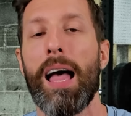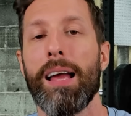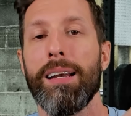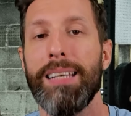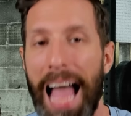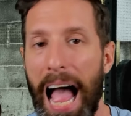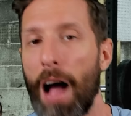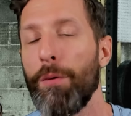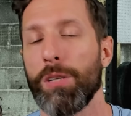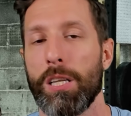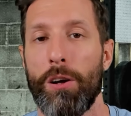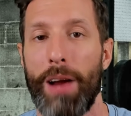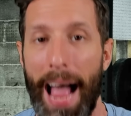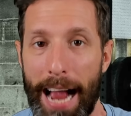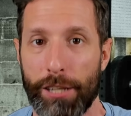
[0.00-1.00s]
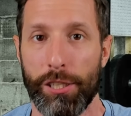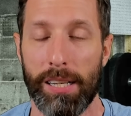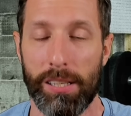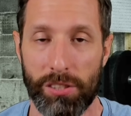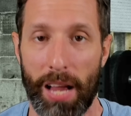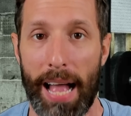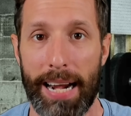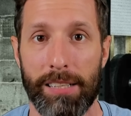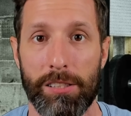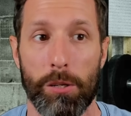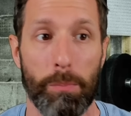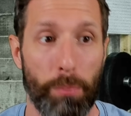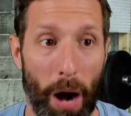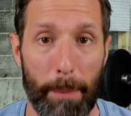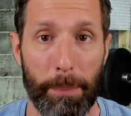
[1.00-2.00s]
now is when they're actually deciding to
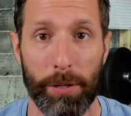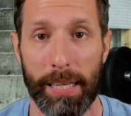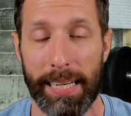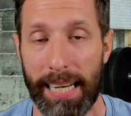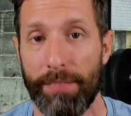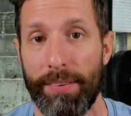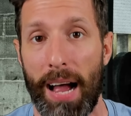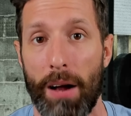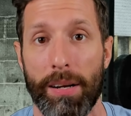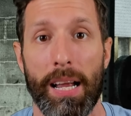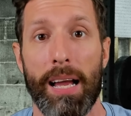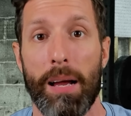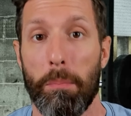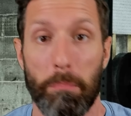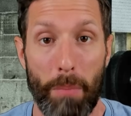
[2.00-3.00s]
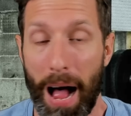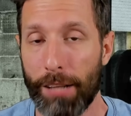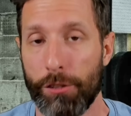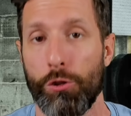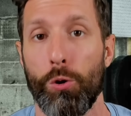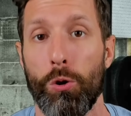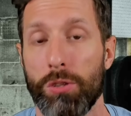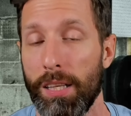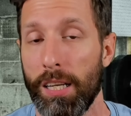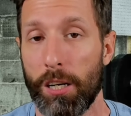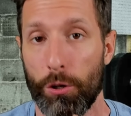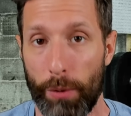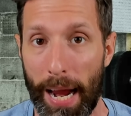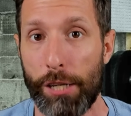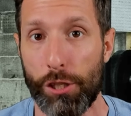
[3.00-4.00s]
properly give out mod tools in the
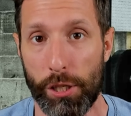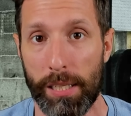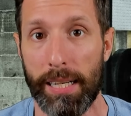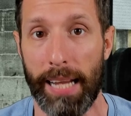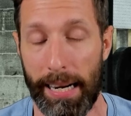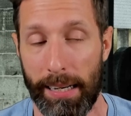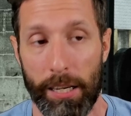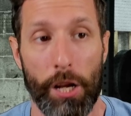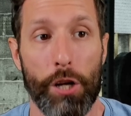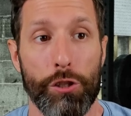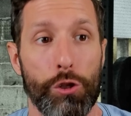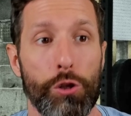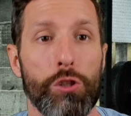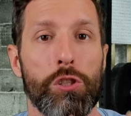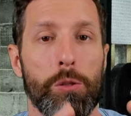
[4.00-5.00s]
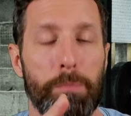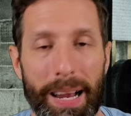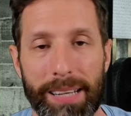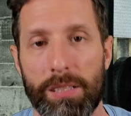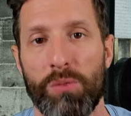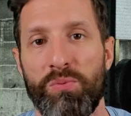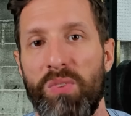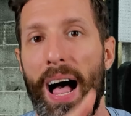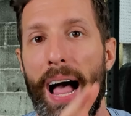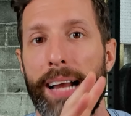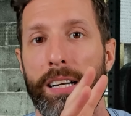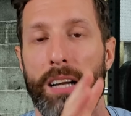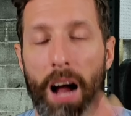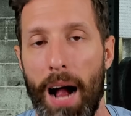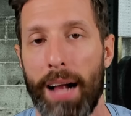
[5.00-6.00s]
creation kit to
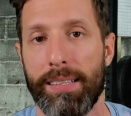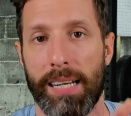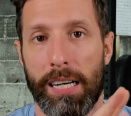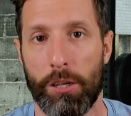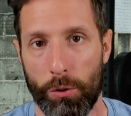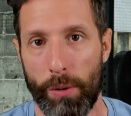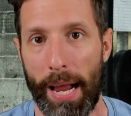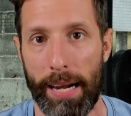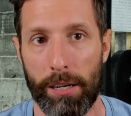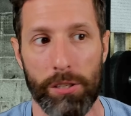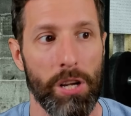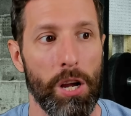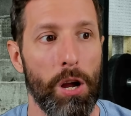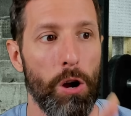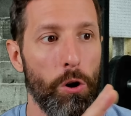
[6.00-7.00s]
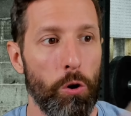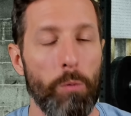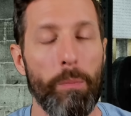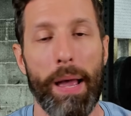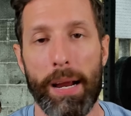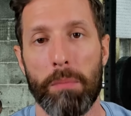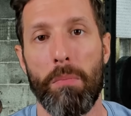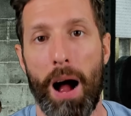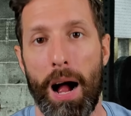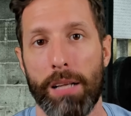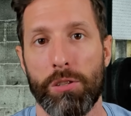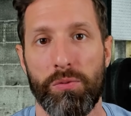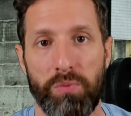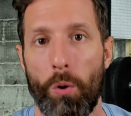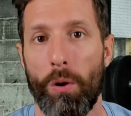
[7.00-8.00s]
specified content creators who make
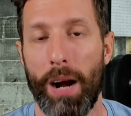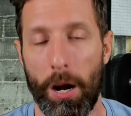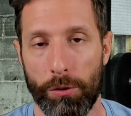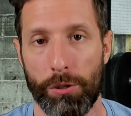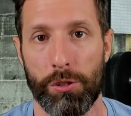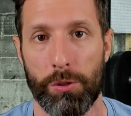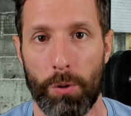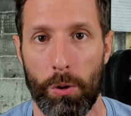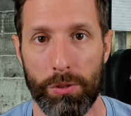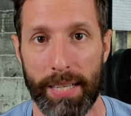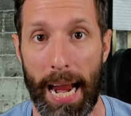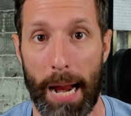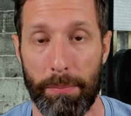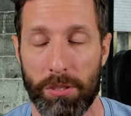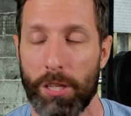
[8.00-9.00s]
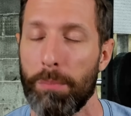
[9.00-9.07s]
mods for Elder Scrolls games.